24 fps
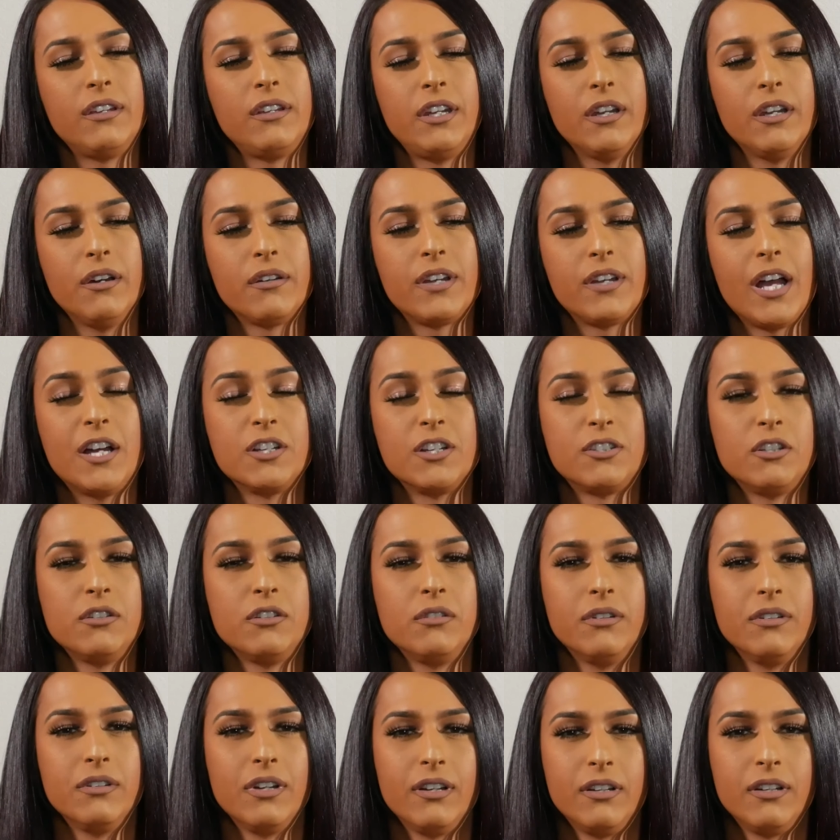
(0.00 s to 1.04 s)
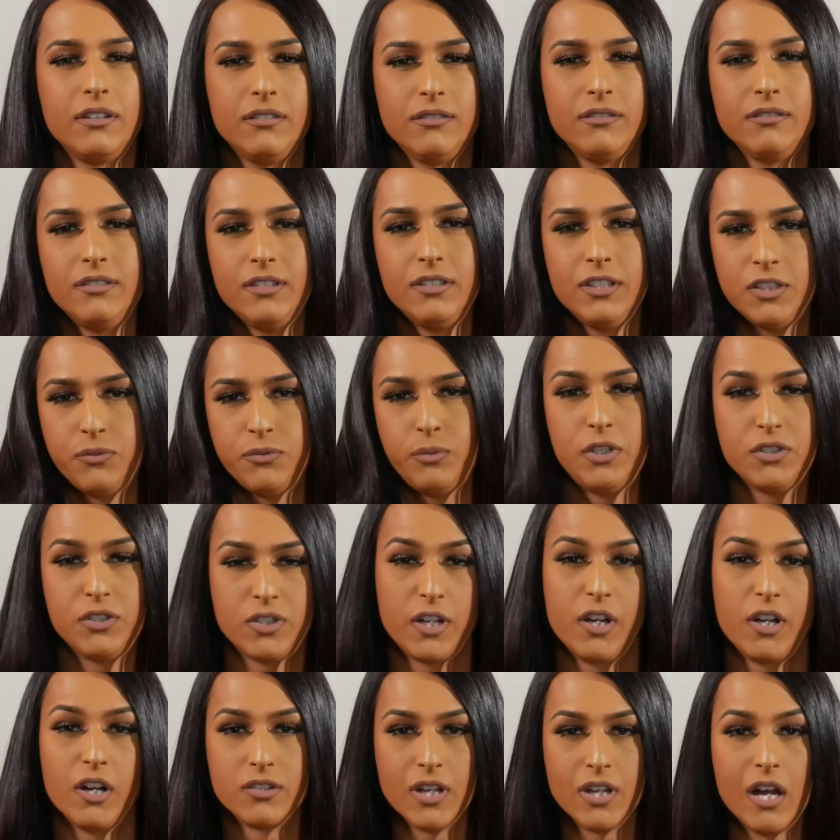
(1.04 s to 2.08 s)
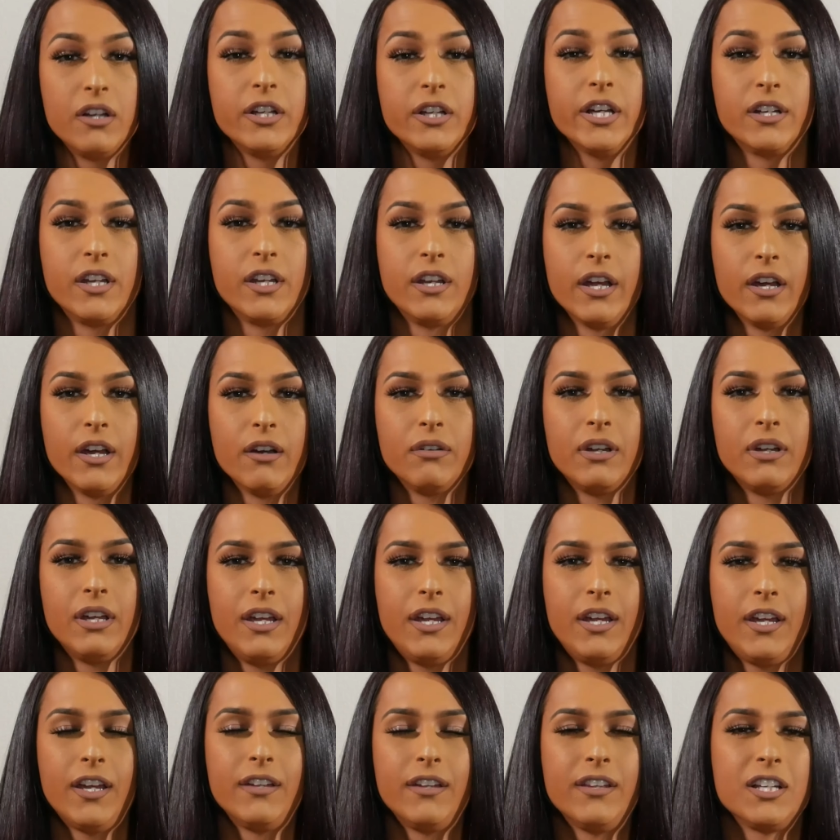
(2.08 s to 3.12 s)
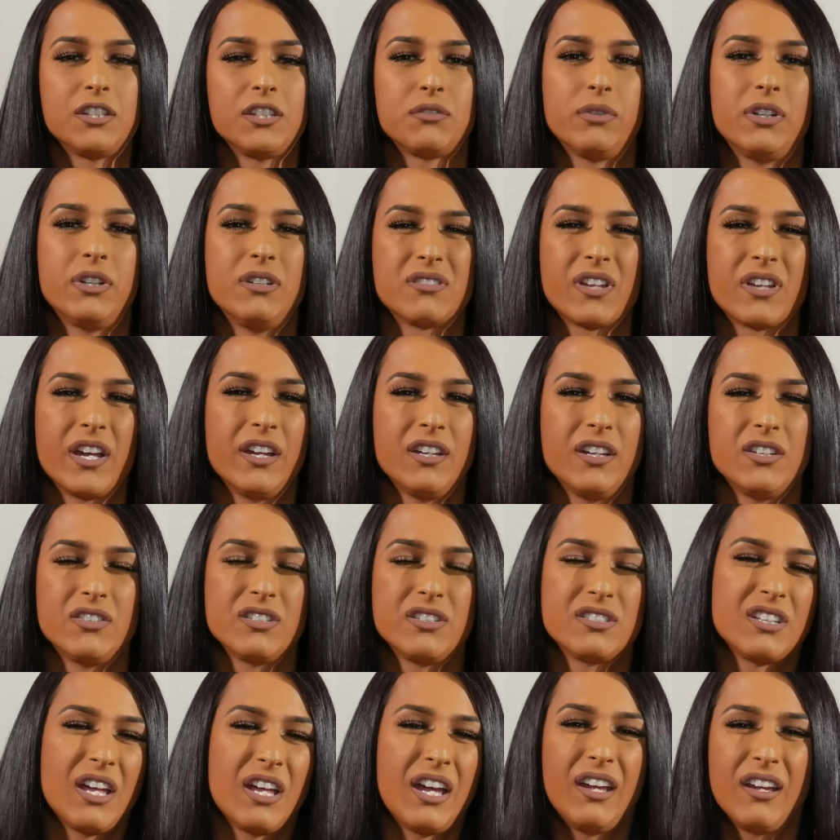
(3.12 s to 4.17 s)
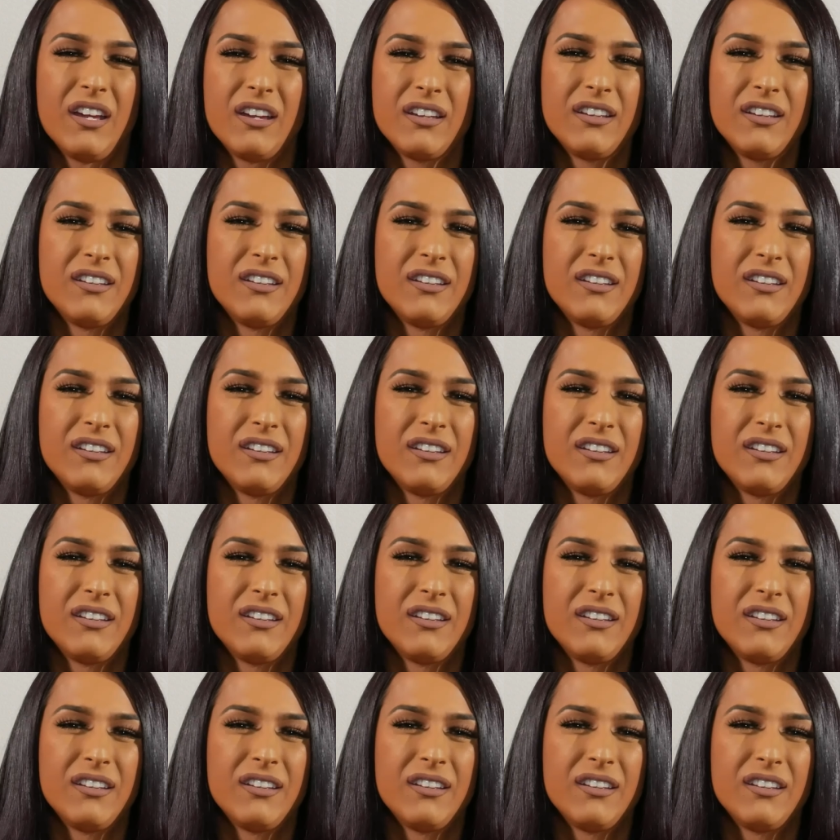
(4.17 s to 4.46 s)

you know, got to, is when you start your adulthood, you know? And that's when it was kind of just like